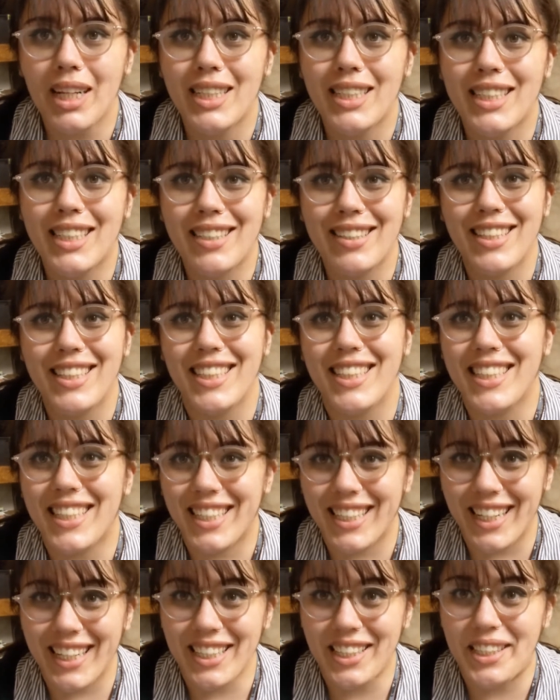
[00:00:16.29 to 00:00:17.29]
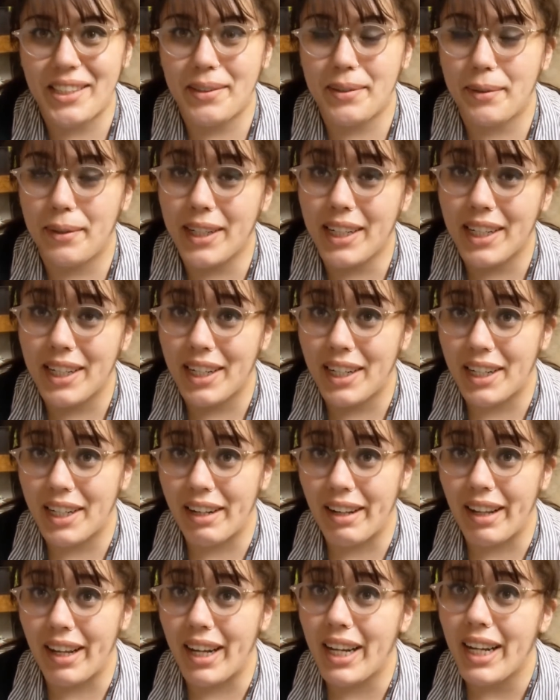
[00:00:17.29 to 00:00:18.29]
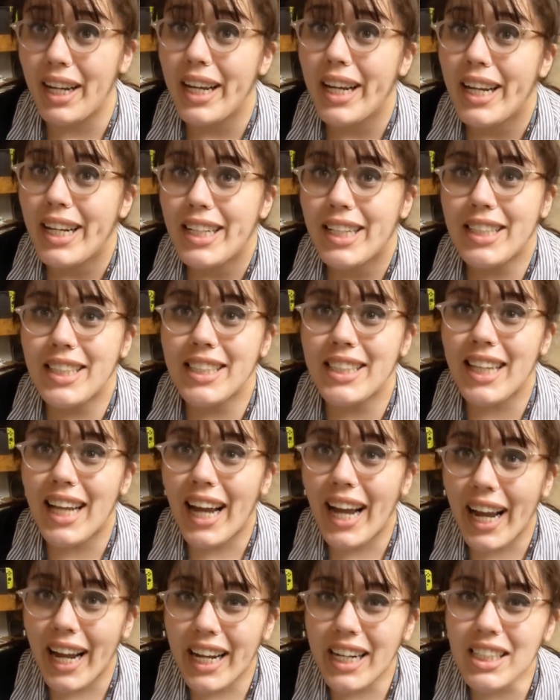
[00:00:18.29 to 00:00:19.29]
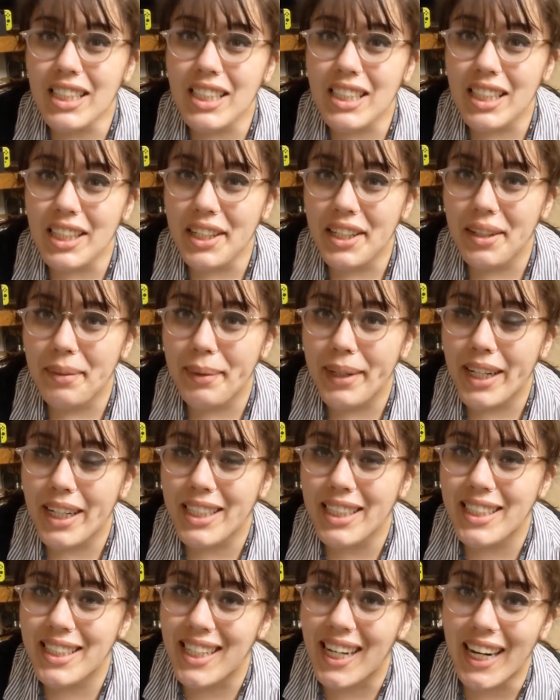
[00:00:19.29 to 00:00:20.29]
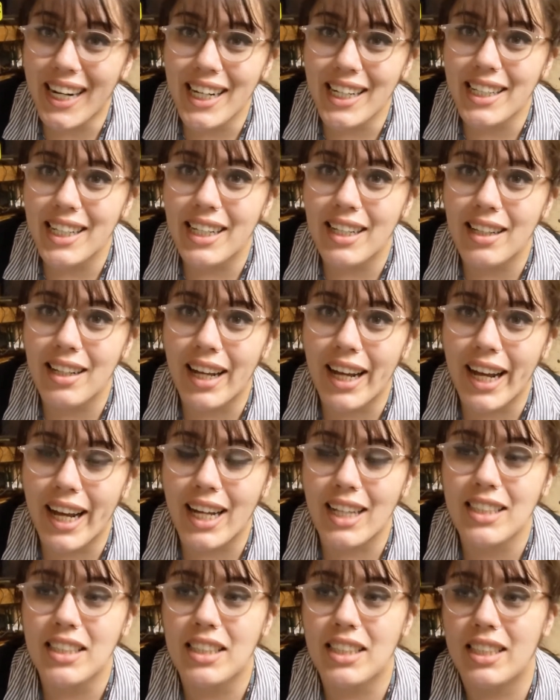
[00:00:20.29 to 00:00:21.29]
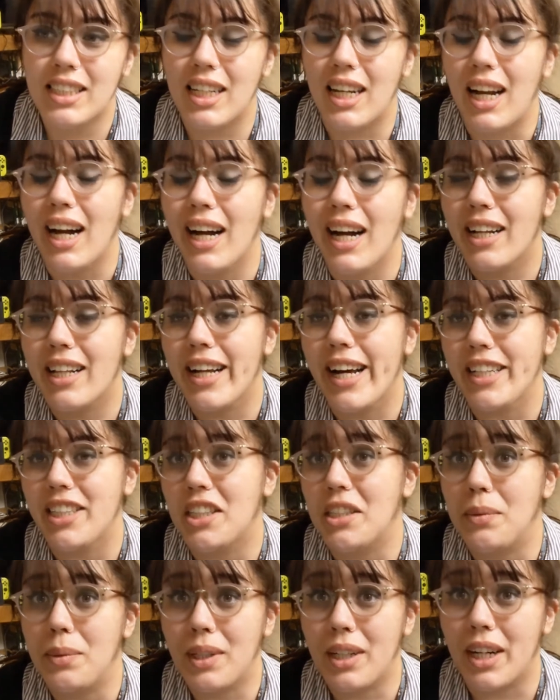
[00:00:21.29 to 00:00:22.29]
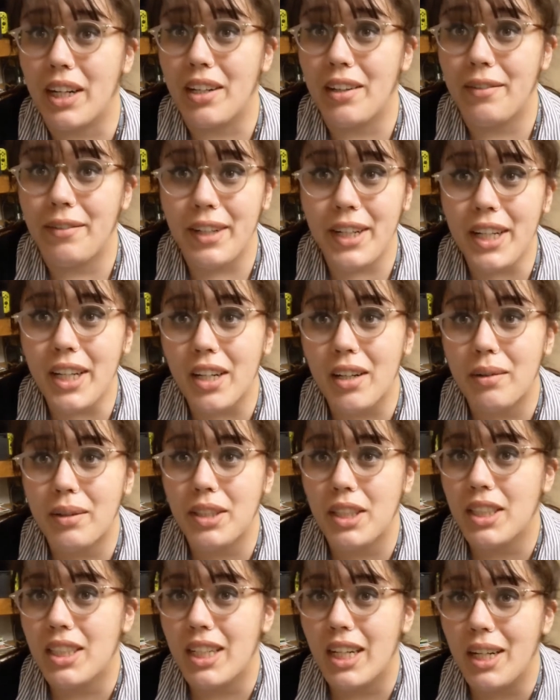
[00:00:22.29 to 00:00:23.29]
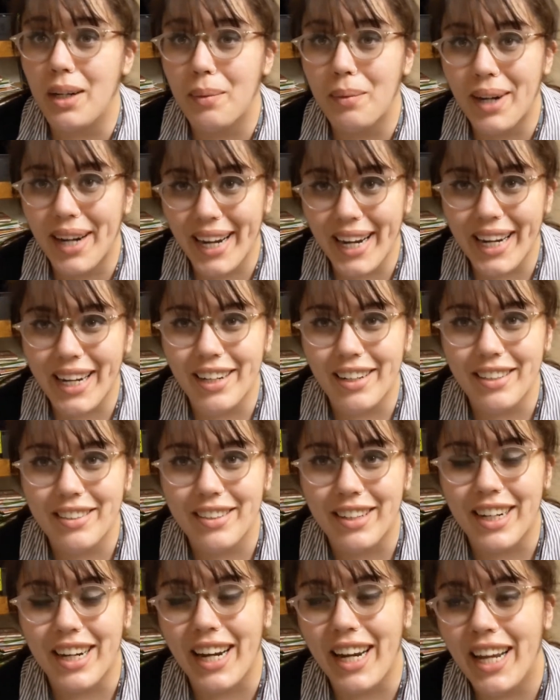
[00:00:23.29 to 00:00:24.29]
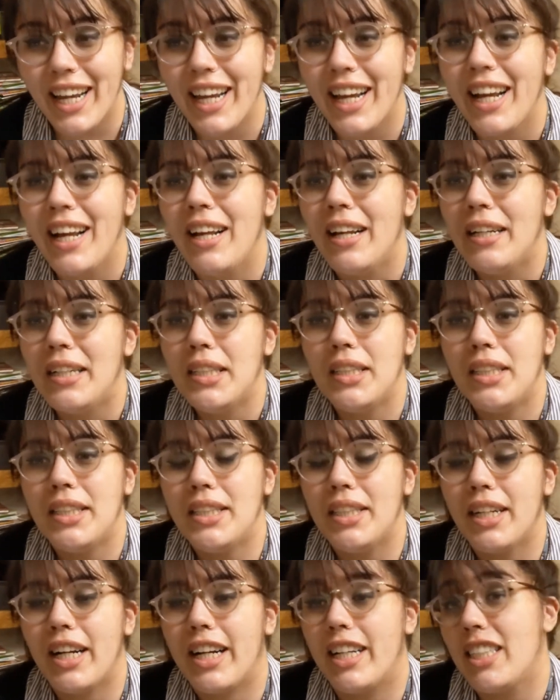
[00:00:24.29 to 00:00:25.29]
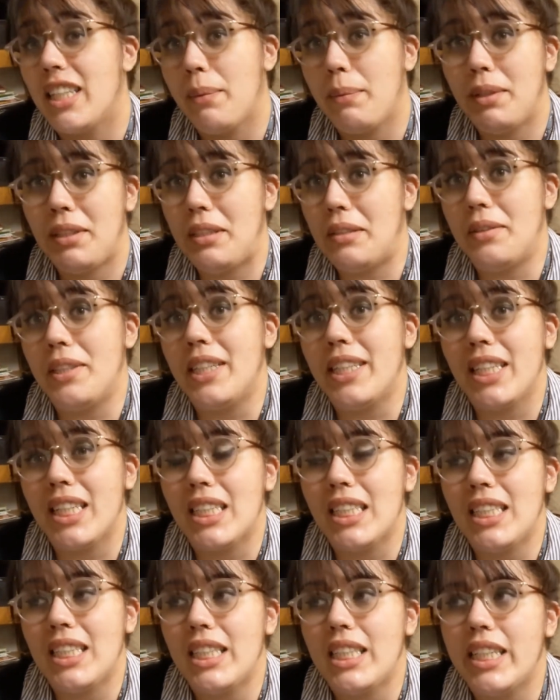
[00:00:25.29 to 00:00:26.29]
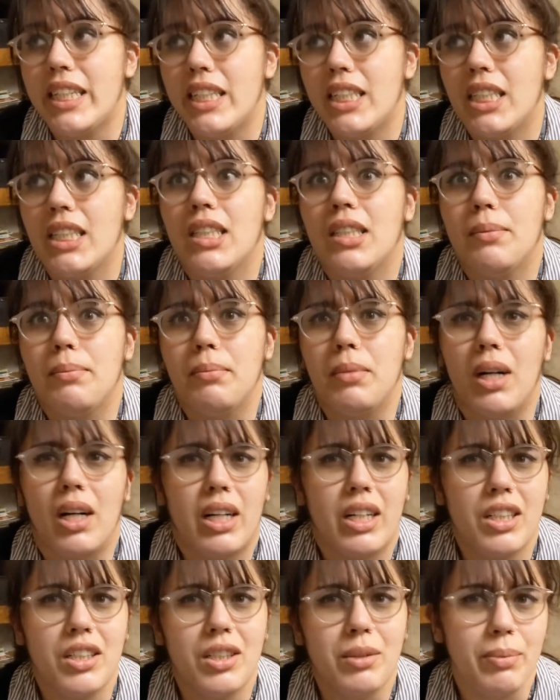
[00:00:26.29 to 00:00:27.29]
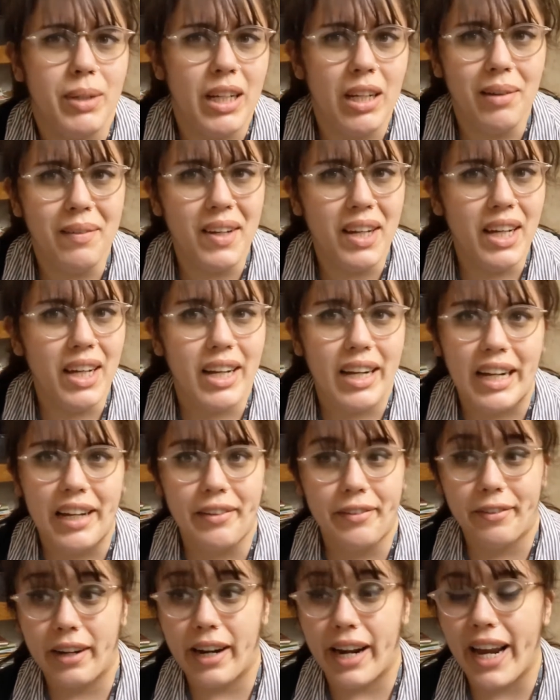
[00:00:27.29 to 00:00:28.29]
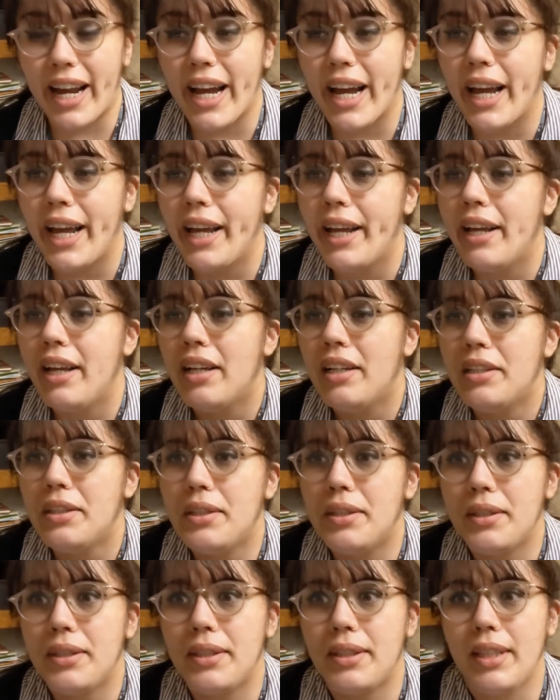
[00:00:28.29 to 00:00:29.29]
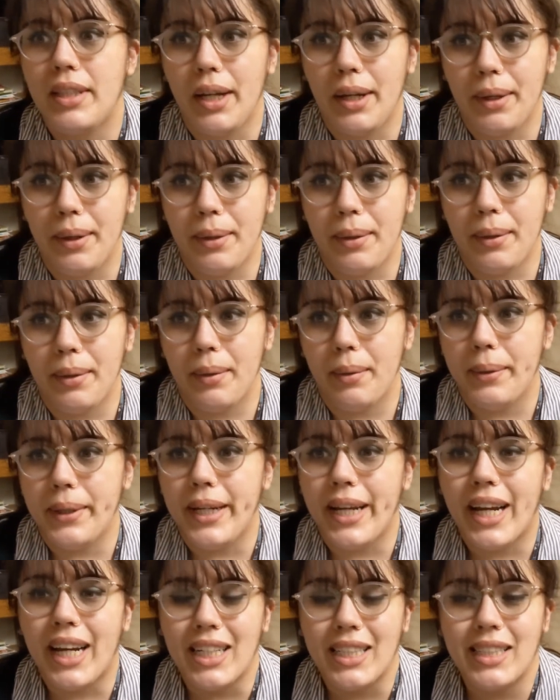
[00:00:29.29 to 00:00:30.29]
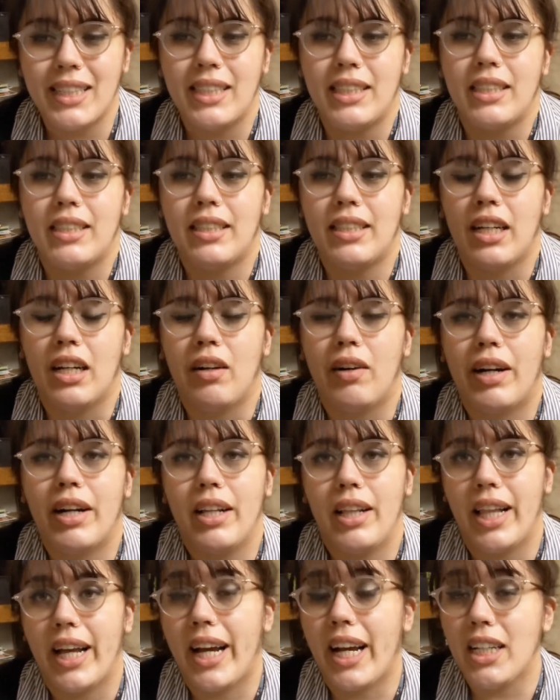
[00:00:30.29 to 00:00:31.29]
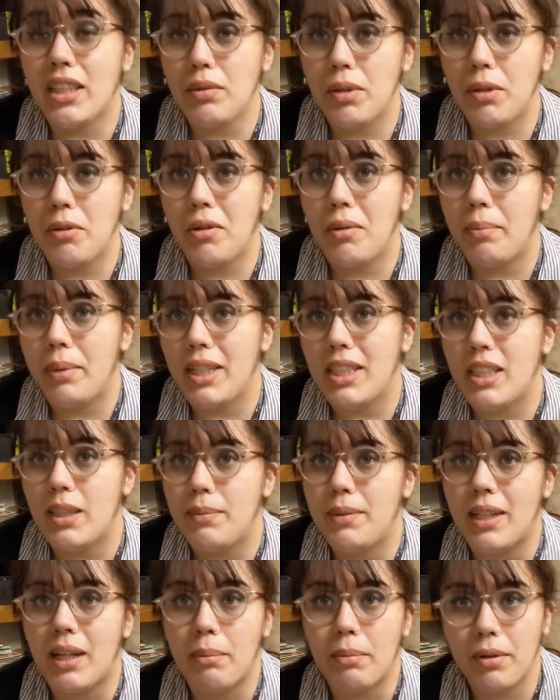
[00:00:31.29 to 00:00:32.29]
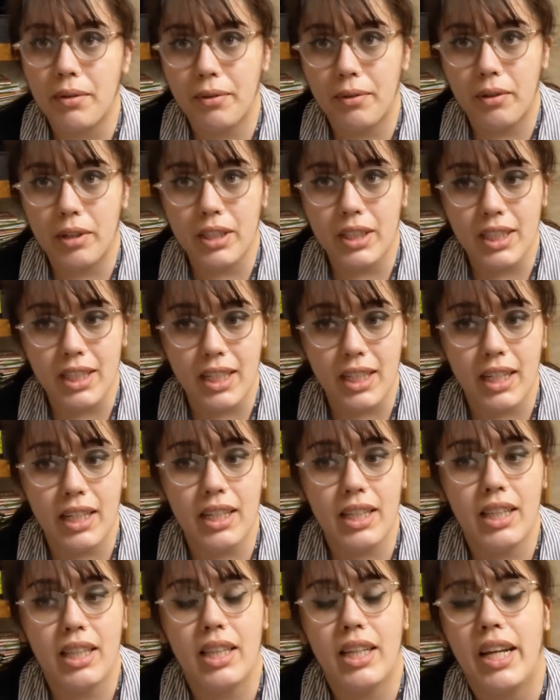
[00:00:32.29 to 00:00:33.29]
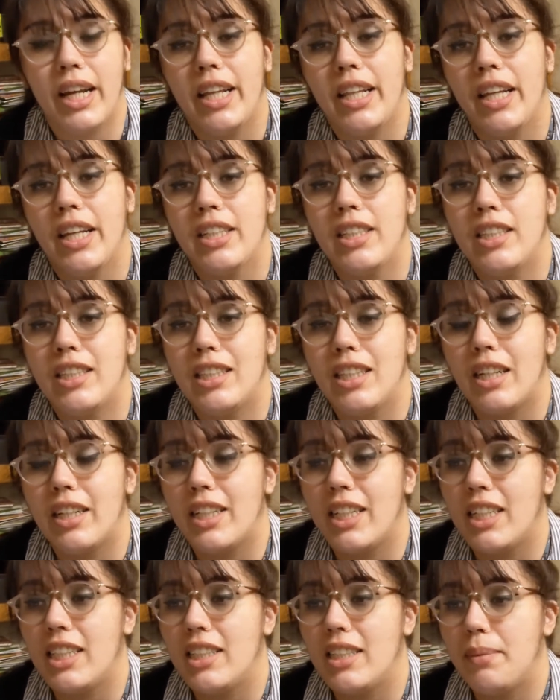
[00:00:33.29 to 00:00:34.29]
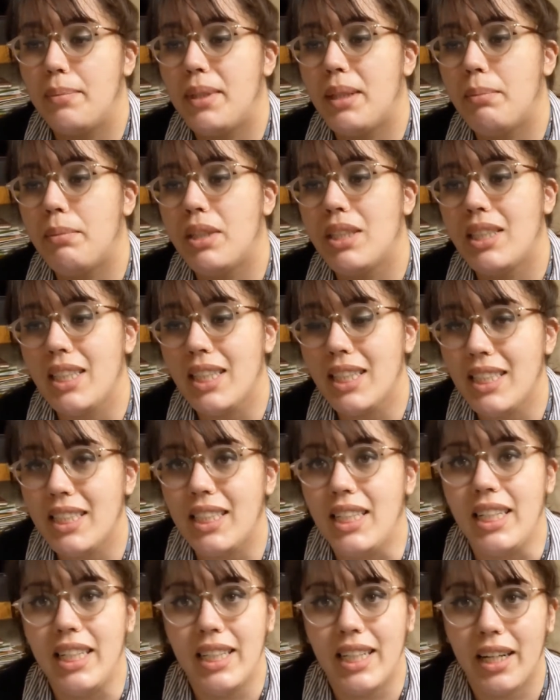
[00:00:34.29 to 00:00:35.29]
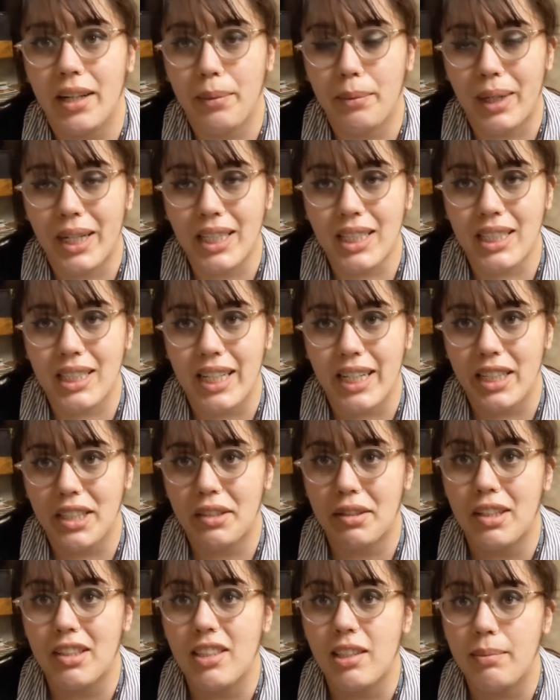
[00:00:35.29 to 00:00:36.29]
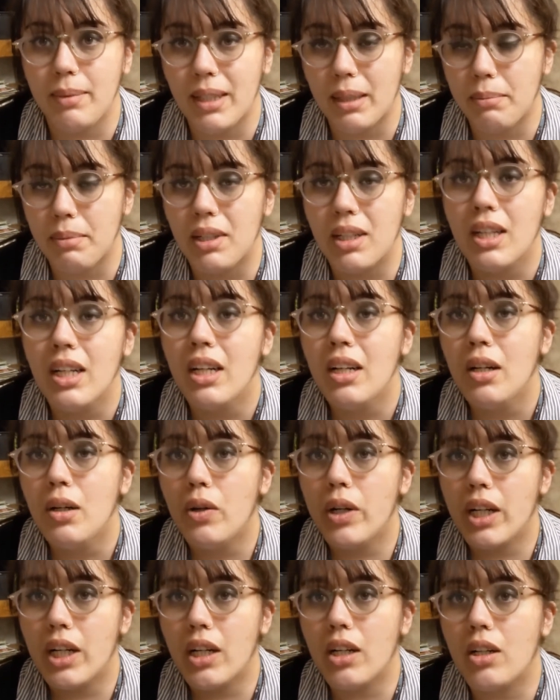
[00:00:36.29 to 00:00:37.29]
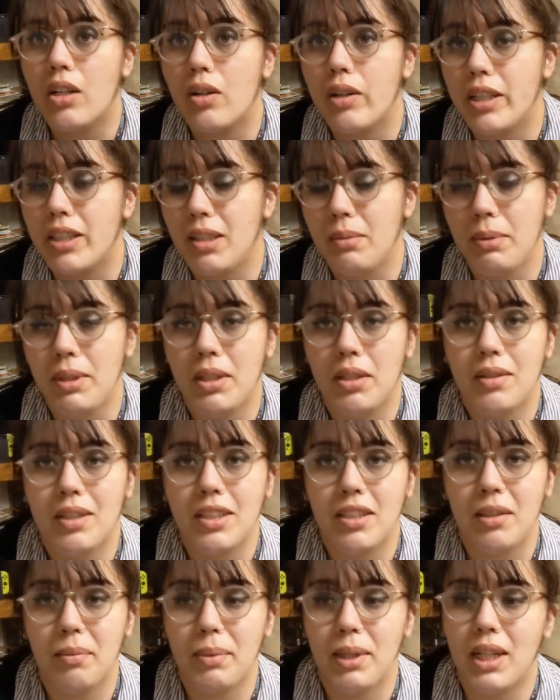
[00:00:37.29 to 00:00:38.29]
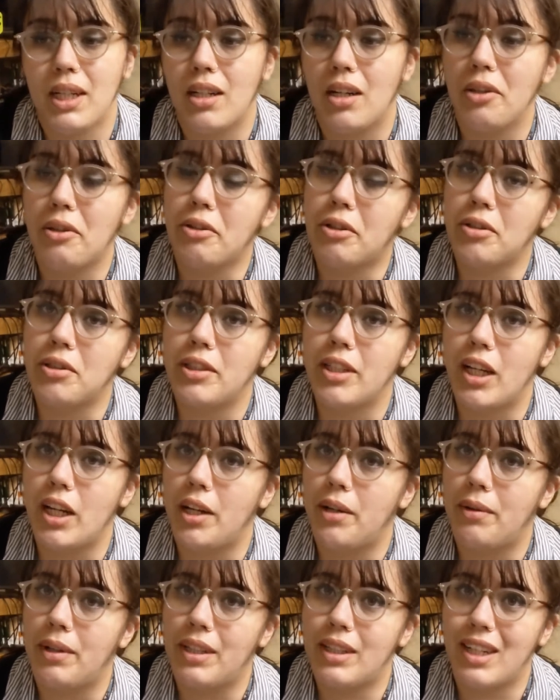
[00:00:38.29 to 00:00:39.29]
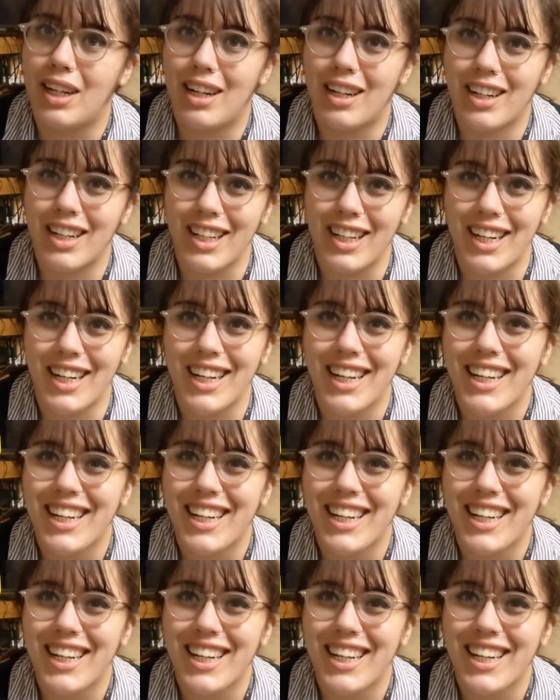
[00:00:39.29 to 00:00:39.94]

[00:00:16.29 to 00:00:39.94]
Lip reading: So this is Classics with Carla. This is actually going to be our second to last Classics with Carla video, which is kind of wild, right? Because I've been doing this since March, maybe? I forget. So, yes. So our last one will be September 14th, and then starting September 16th on Wednesdays throughout September, we are going to be doing something called Crocheting with Carla.